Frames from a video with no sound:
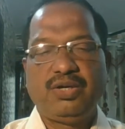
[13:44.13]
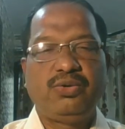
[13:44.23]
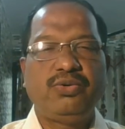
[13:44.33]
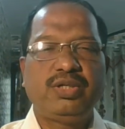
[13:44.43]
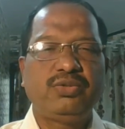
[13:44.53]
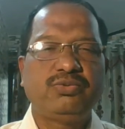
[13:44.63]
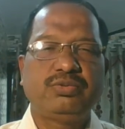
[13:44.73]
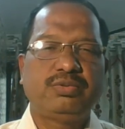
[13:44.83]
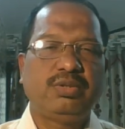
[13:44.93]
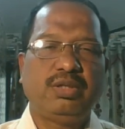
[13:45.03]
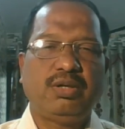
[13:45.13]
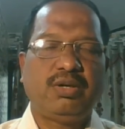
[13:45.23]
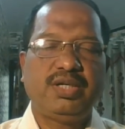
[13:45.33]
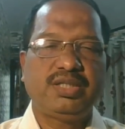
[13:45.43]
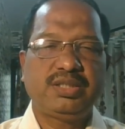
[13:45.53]
Don't use the
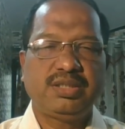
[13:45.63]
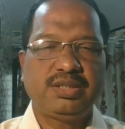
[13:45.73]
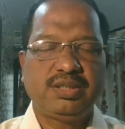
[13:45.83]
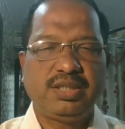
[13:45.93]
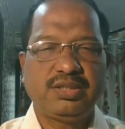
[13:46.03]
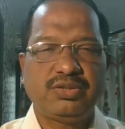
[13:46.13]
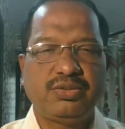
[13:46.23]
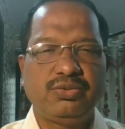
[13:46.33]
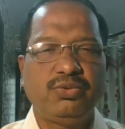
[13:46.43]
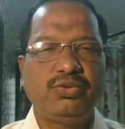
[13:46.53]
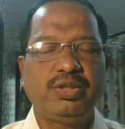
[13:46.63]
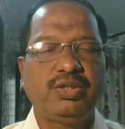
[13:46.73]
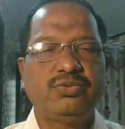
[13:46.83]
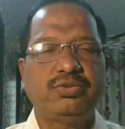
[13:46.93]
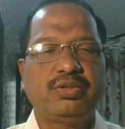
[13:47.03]
unnecessary things. Don't
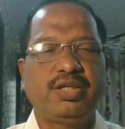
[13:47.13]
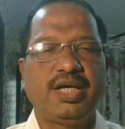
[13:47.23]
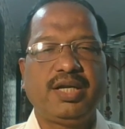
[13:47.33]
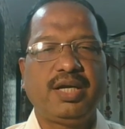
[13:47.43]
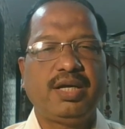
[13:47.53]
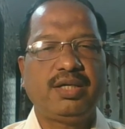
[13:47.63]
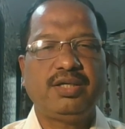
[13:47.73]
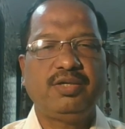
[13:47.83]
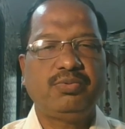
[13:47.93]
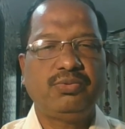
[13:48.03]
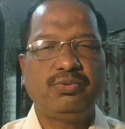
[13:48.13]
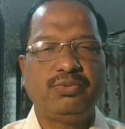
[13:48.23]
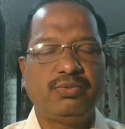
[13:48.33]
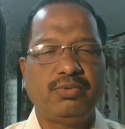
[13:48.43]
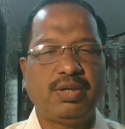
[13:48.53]
use the data. If
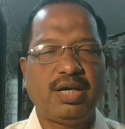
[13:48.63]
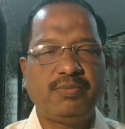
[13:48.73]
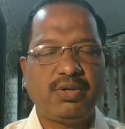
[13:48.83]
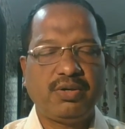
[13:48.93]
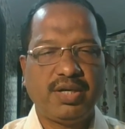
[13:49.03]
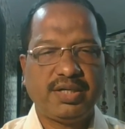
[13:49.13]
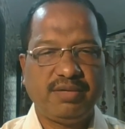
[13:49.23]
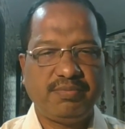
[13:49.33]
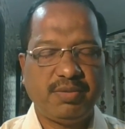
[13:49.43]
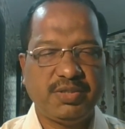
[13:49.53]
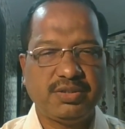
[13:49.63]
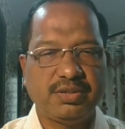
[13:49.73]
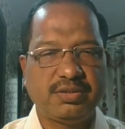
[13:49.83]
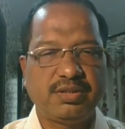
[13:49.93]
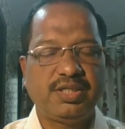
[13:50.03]
you have the correct
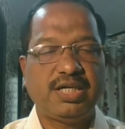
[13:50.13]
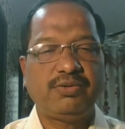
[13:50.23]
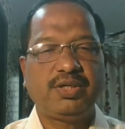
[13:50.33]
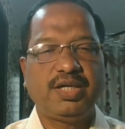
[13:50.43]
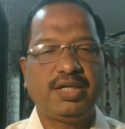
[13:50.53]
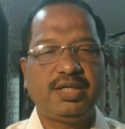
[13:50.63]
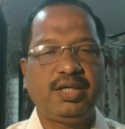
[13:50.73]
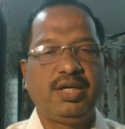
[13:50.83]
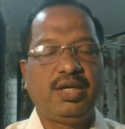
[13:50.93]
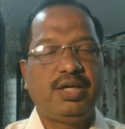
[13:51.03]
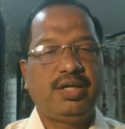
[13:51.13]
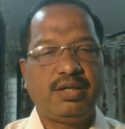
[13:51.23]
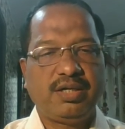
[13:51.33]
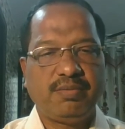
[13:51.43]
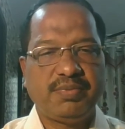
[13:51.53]
informations, that will create a
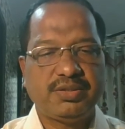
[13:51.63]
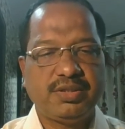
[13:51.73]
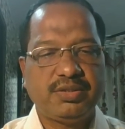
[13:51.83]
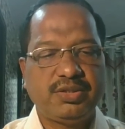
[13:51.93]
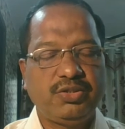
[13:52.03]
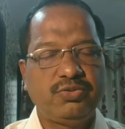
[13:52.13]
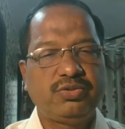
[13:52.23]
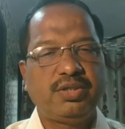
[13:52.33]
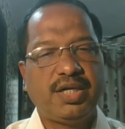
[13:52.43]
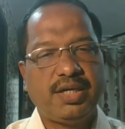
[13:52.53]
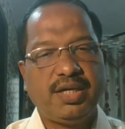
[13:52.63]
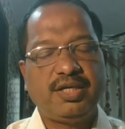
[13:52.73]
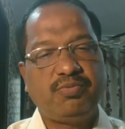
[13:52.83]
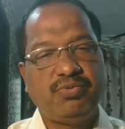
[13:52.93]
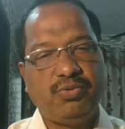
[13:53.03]
wrong impressions. Use the data
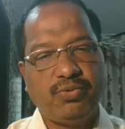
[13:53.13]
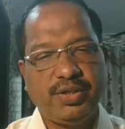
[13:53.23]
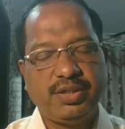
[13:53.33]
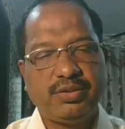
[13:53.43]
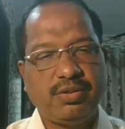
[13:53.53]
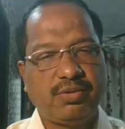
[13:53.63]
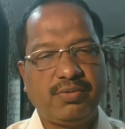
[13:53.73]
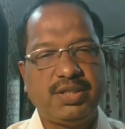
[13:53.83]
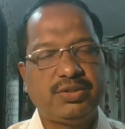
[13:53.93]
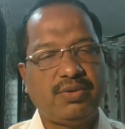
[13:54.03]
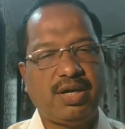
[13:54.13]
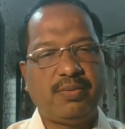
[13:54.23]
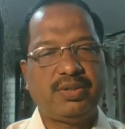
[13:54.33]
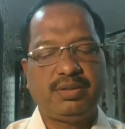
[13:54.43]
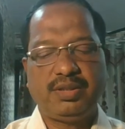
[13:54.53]
if you know it, otherwise you
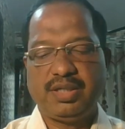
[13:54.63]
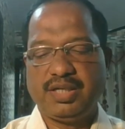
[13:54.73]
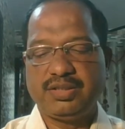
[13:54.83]
avoid the data.